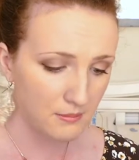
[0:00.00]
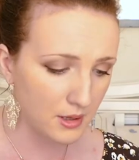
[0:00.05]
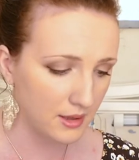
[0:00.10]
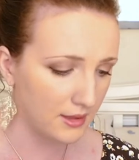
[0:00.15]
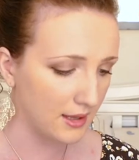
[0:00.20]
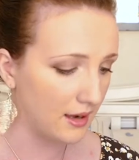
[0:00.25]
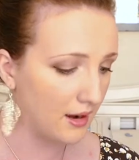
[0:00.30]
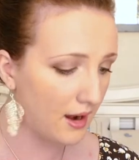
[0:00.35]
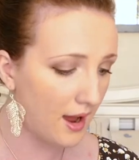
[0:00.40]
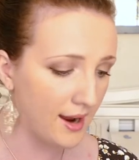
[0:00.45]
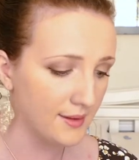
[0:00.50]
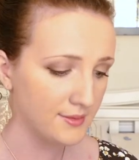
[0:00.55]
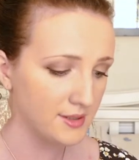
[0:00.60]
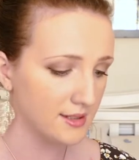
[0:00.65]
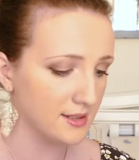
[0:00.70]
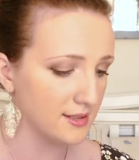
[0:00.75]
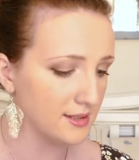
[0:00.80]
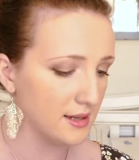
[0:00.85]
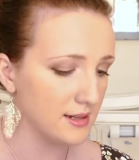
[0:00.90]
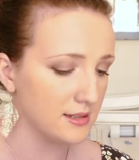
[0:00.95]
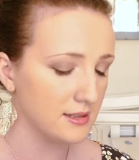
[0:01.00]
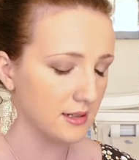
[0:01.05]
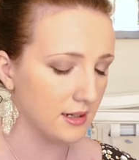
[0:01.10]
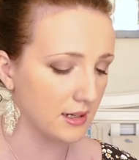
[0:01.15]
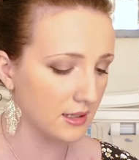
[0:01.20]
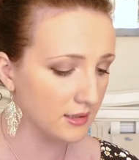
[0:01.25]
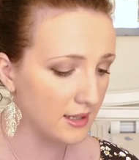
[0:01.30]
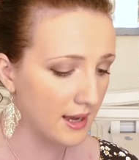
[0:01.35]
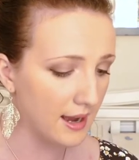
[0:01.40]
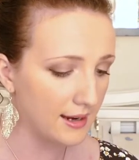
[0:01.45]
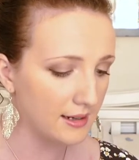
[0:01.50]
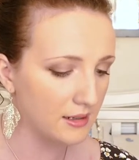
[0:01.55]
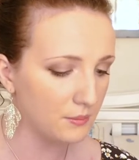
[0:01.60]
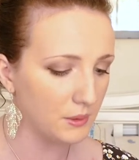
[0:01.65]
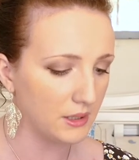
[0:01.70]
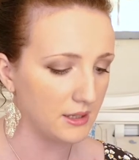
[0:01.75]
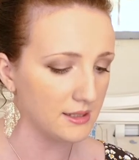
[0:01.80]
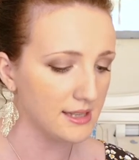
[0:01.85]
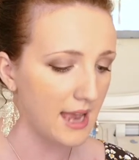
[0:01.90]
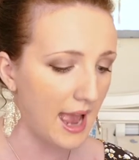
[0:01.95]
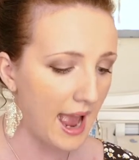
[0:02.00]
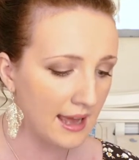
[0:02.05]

but their lives are designed to collide because